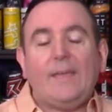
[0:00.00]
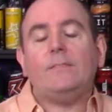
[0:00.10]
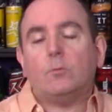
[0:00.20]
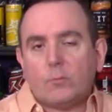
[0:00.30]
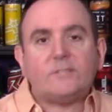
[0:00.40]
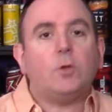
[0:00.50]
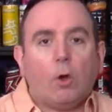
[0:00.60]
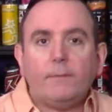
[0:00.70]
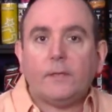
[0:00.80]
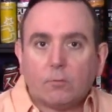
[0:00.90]
And the rest of
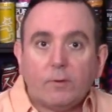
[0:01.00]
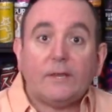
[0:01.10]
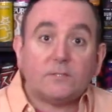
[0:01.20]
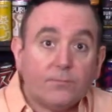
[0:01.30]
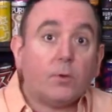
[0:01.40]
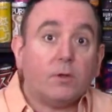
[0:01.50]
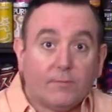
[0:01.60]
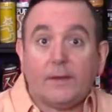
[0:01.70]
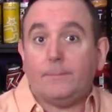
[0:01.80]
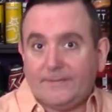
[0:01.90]
all the ingredients for your
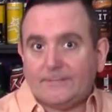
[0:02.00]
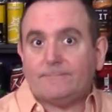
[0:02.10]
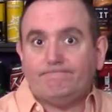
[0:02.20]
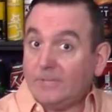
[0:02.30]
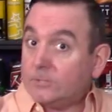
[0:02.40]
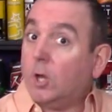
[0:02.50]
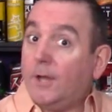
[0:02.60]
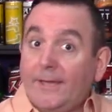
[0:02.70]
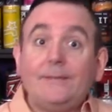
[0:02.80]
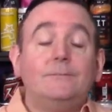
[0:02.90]
vitamins. Let's go
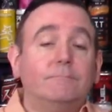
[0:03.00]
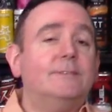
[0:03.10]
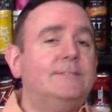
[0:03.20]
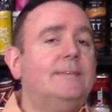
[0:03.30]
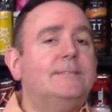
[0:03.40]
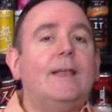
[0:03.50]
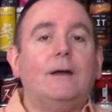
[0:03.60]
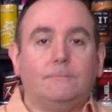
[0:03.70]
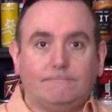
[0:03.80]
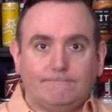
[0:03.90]
ahead. Let's taste it
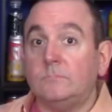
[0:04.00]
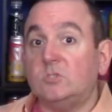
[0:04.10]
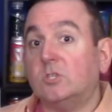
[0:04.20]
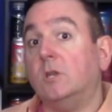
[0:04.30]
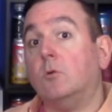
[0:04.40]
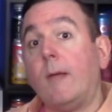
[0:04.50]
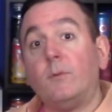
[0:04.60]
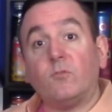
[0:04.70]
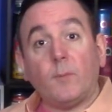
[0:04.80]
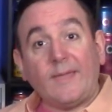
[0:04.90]
out. Just gonna grab it
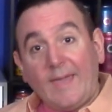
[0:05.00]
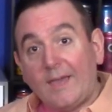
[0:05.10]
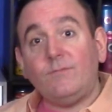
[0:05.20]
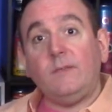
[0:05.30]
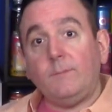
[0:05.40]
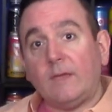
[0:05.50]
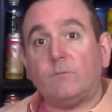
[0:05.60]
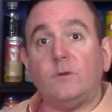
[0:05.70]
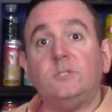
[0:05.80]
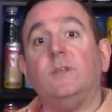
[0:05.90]
from my Caffeine Man
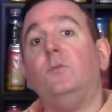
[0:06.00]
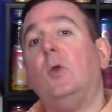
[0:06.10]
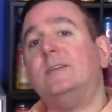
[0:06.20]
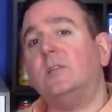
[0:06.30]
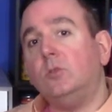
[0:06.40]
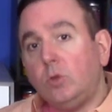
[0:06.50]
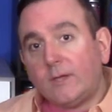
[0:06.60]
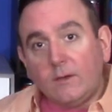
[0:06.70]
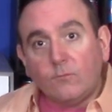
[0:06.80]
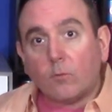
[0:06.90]
fridge. And if you guys are
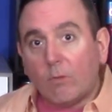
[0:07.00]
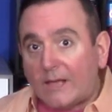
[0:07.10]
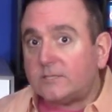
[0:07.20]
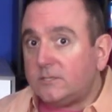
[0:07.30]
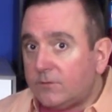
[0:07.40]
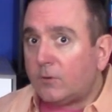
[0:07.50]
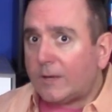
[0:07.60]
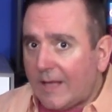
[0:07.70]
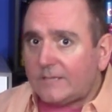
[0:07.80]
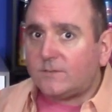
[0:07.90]
looking for lots of different
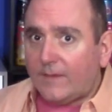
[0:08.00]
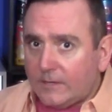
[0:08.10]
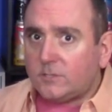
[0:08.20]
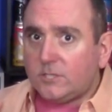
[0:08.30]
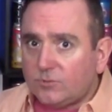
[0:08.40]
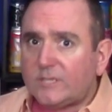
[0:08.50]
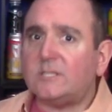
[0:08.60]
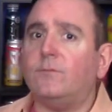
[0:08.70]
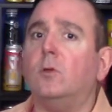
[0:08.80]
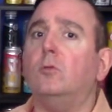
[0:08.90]
kinds of energy drinks,
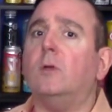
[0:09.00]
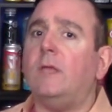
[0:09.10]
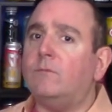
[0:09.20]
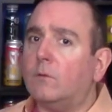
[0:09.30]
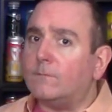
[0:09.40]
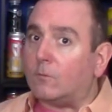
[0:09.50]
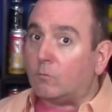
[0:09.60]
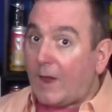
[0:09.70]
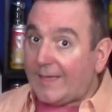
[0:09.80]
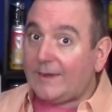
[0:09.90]
if you're looking for
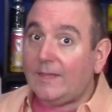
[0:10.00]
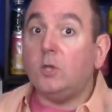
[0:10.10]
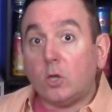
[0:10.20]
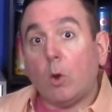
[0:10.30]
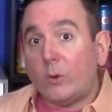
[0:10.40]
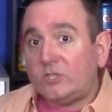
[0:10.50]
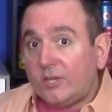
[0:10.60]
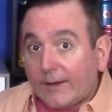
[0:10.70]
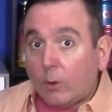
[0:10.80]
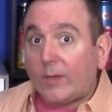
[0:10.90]
variety, you can always
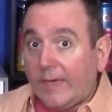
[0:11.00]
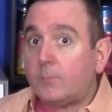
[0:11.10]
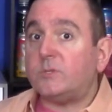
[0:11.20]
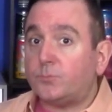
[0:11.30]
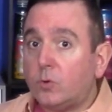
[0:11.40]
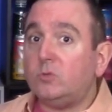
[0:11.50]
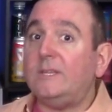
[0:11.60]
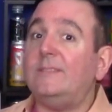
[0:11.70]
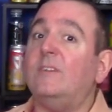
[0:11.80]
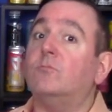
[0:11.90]
check out Campus
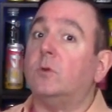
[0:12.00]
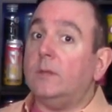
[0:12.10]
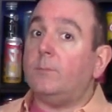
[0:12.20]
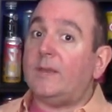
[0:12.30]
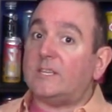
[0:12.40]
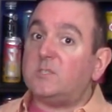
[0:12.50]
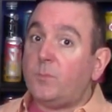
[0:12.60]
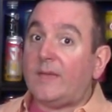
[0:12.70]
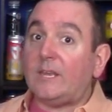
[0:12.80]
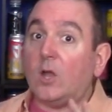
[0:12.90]
Protein. They've really been
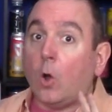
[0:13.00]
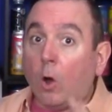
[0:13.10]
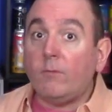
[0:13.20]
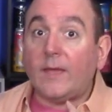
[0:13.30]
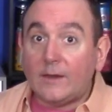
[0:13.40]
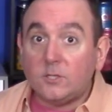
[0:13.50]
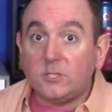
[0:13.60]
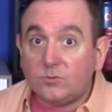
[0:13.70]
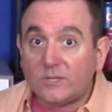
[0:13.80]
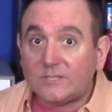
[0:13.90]
expanding all the
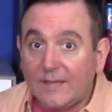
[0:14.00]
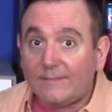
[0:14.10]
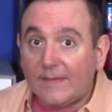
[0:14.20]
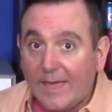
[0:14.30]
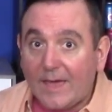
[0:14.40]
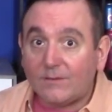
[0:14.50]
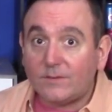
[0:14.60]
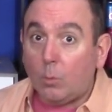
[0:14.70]
energy drinks that they have.